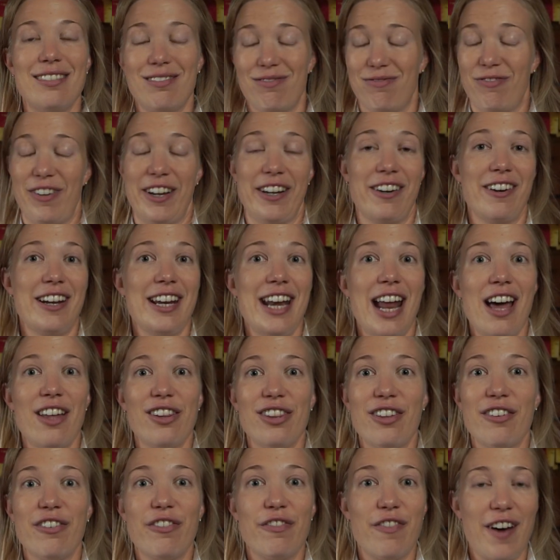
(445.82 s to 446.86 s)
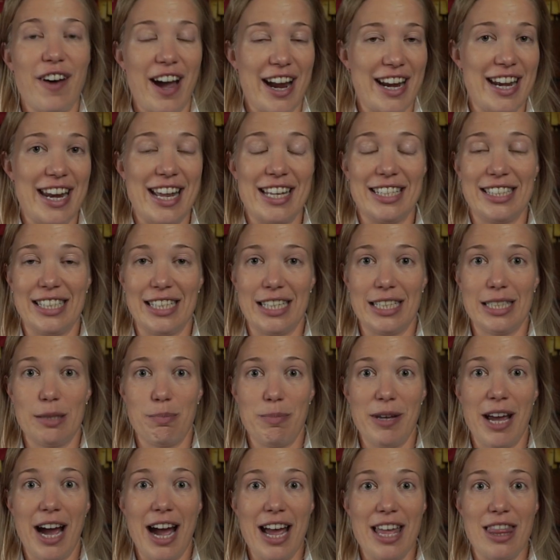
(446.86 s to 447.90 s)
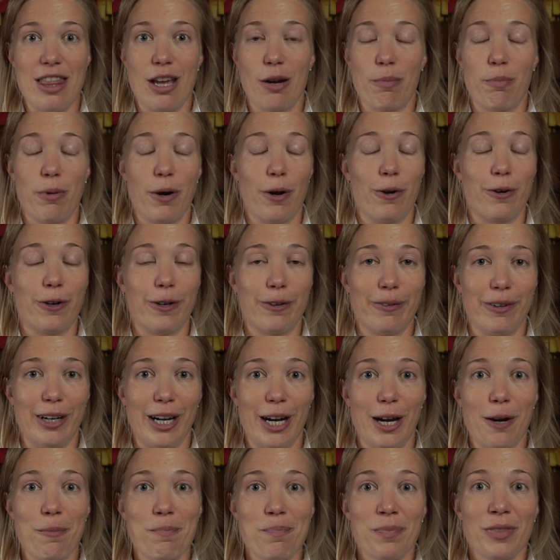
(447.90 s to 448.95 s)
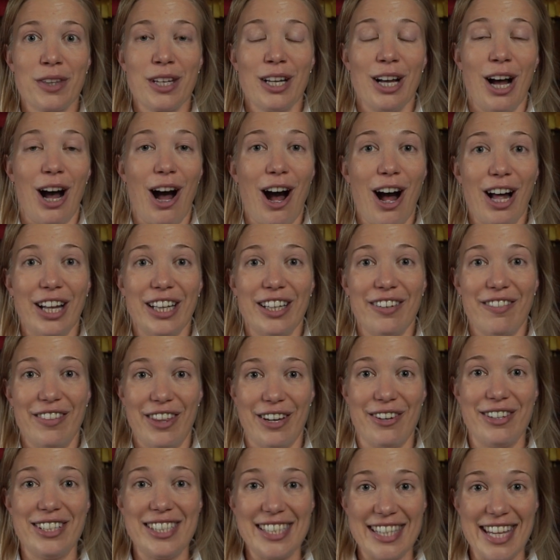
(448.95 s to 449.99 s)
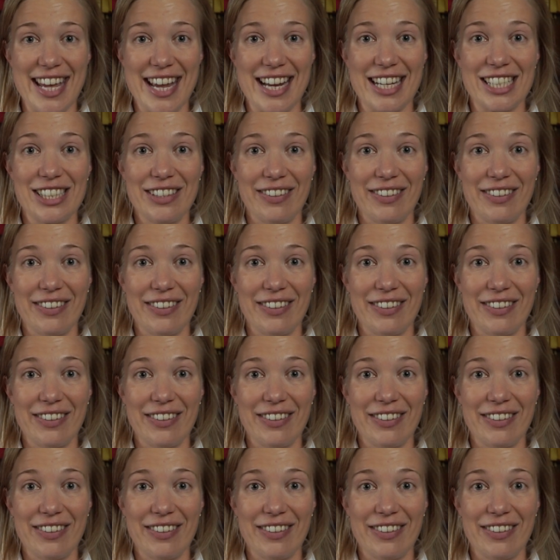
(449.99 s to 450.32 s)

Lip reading: figuring out the finances behind their pro career, all of those things.